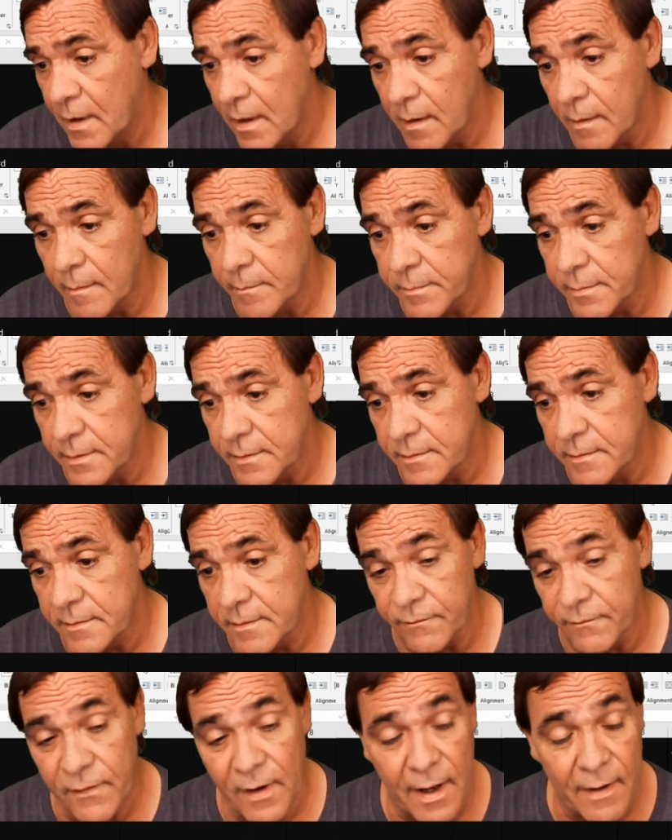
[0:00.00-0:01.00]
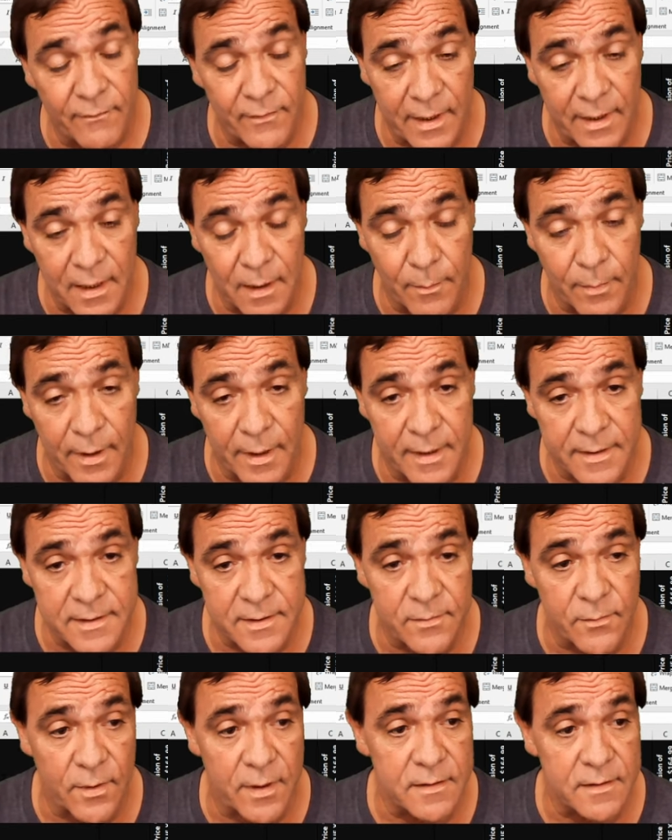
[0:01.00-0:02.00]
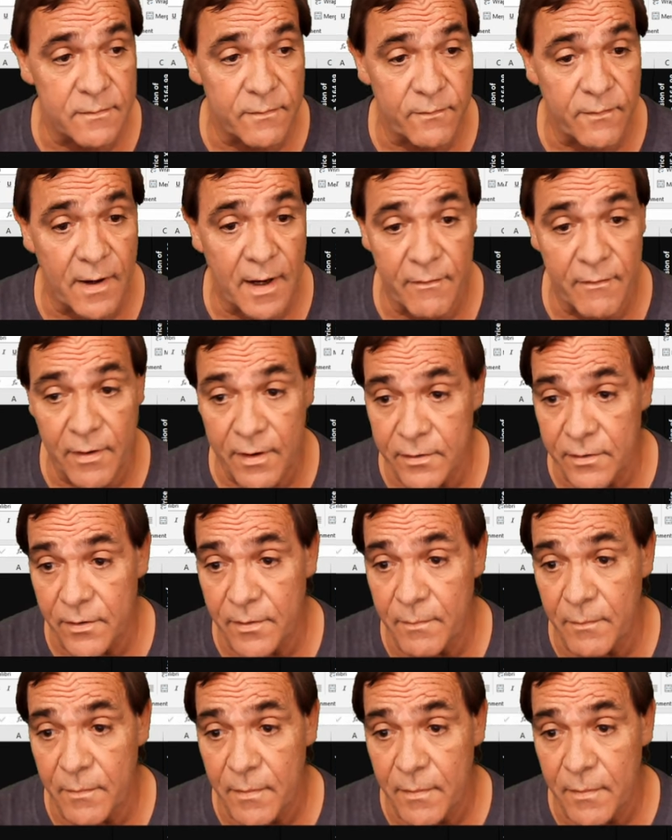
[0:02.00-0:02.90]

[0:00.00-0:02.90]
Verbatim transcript: up to 5 gigabytes, whereas 500